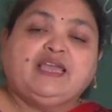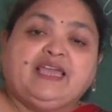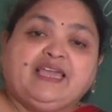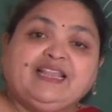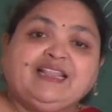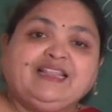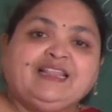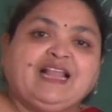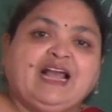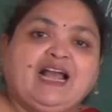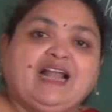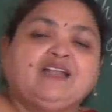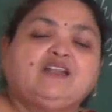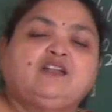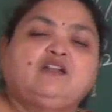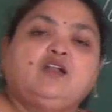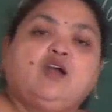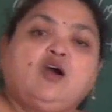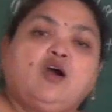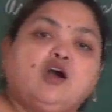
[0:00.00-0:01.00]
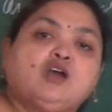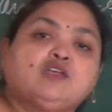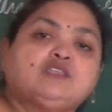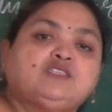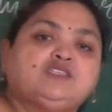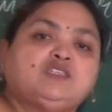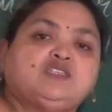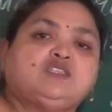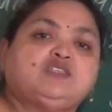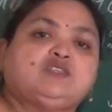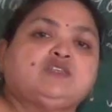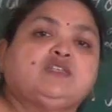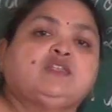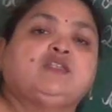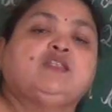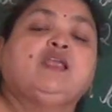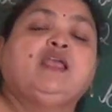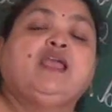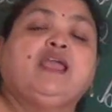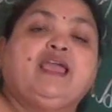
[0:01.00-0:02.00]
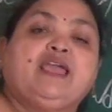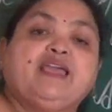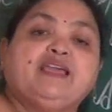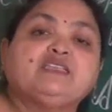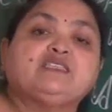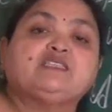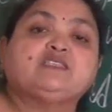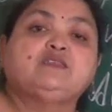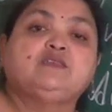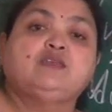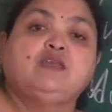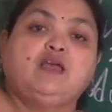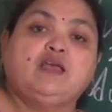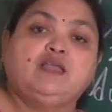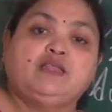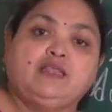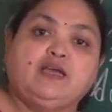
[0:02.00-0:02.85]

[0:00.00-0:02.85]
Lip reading: In that, oxygen is